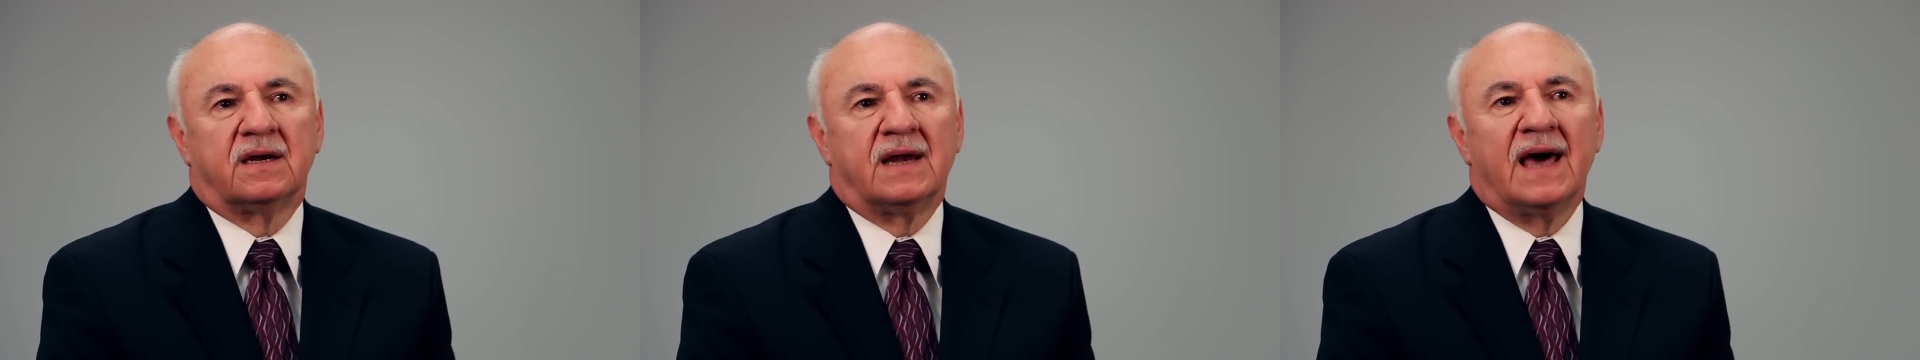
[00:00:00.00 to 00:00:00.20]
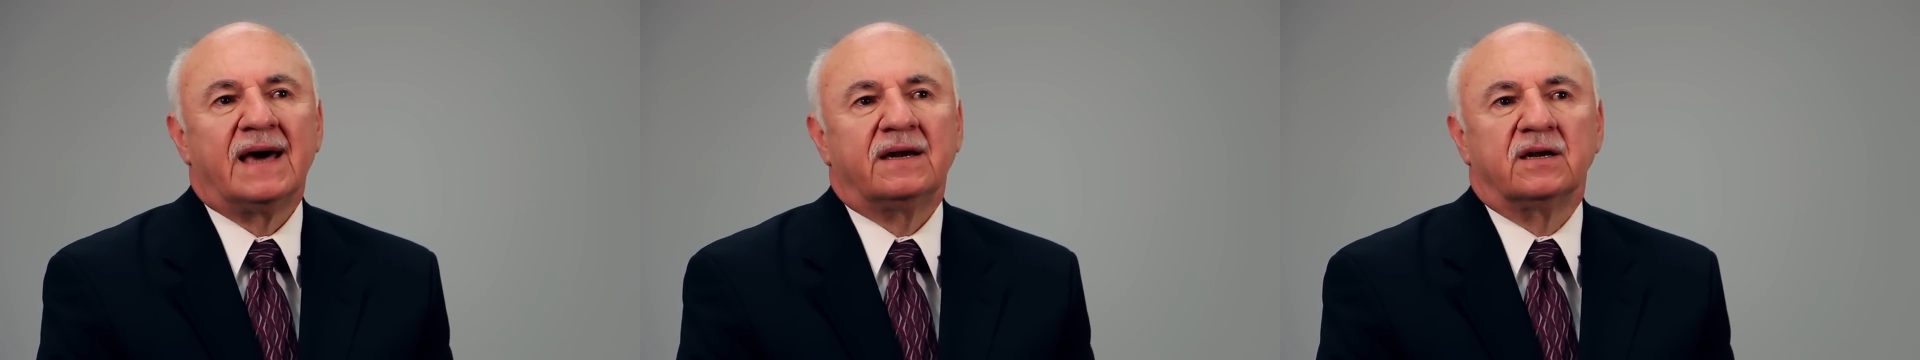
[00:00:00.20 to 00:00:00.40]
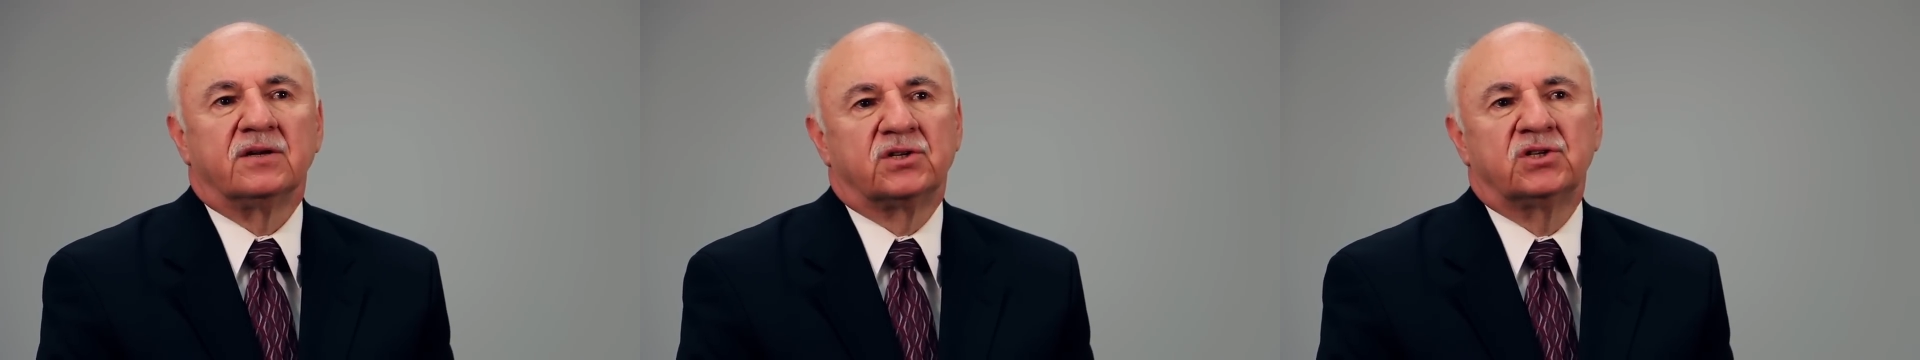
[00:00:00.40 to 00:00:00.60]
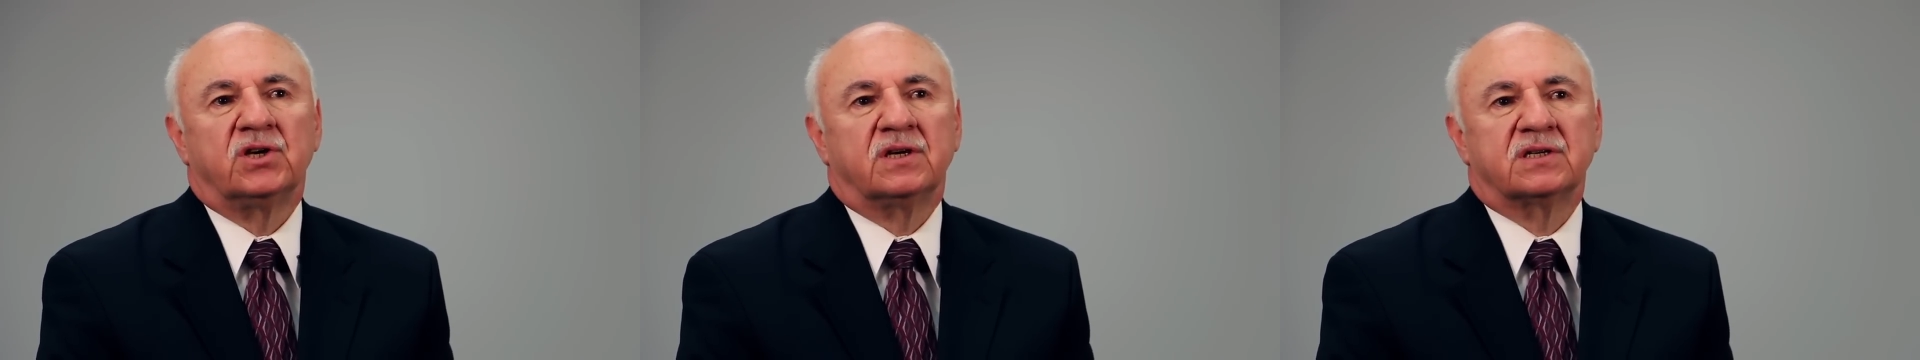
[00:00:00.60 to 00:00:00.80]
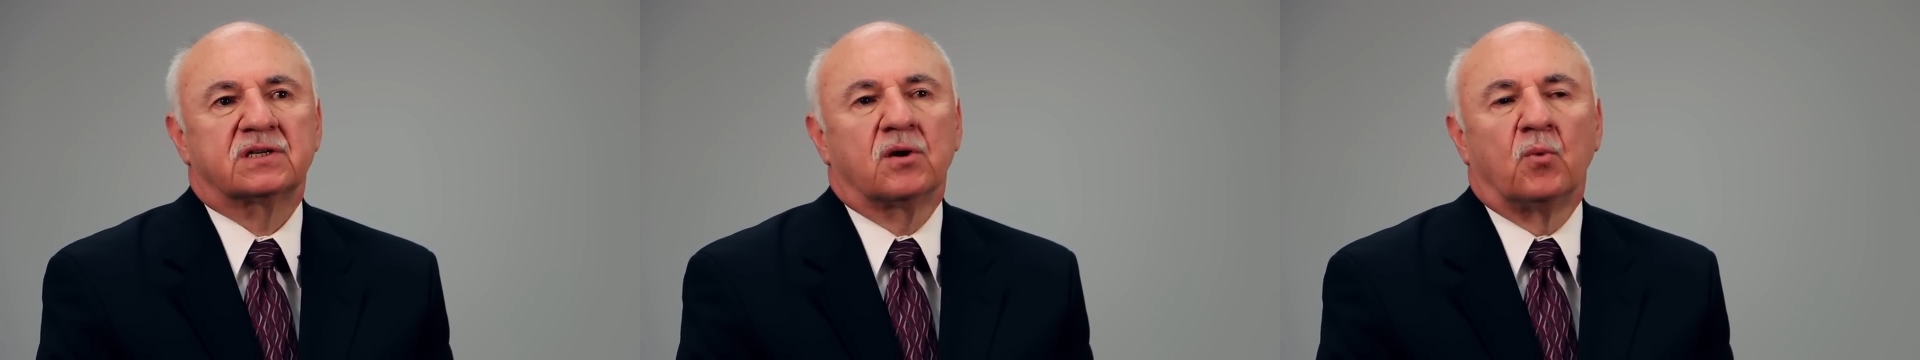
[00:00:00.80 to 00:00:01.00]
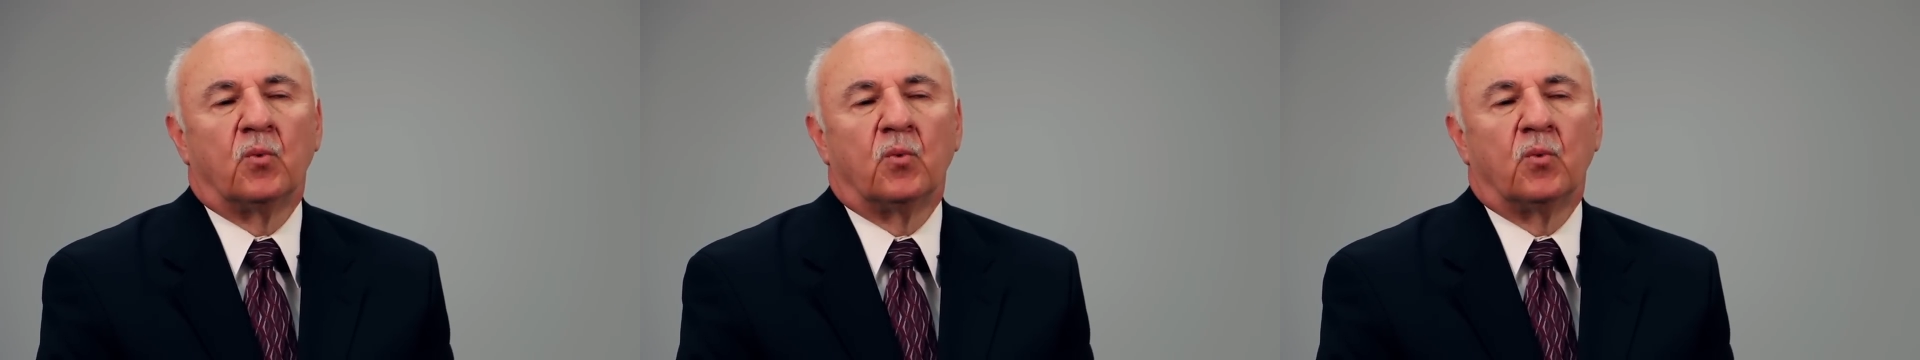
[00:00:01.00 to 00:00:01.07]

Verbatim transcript: not just